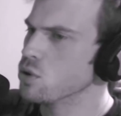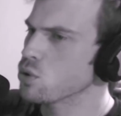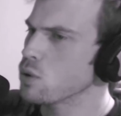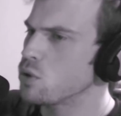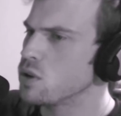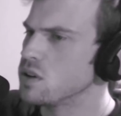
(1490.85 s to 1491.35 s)

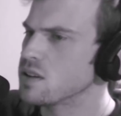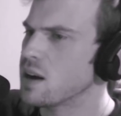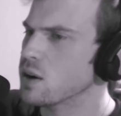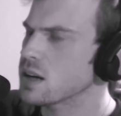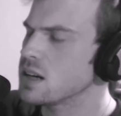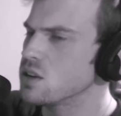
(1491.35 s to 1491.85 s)
throughout the
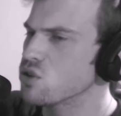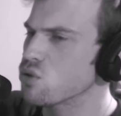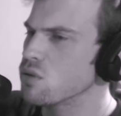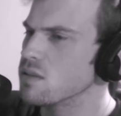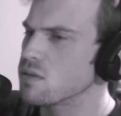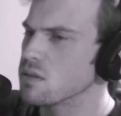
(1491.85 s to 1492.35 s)
entire
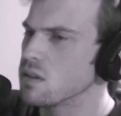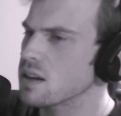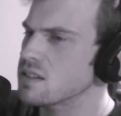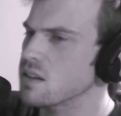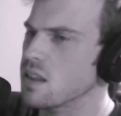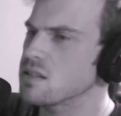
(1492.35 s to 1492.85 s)
country for
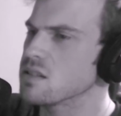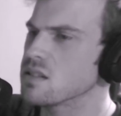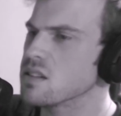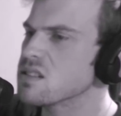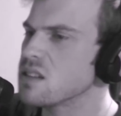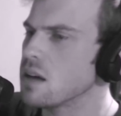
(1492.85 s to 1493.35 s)
like since
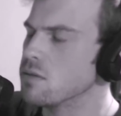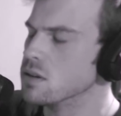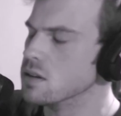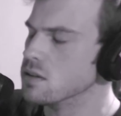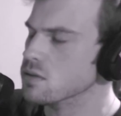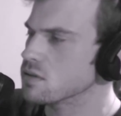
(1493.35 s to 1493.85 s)
the
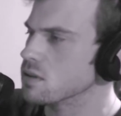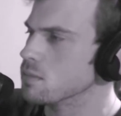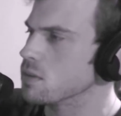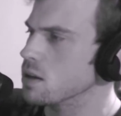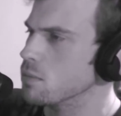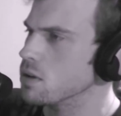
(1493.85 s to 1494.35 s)
70s or
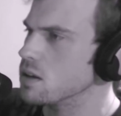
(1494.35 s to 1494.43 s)
something.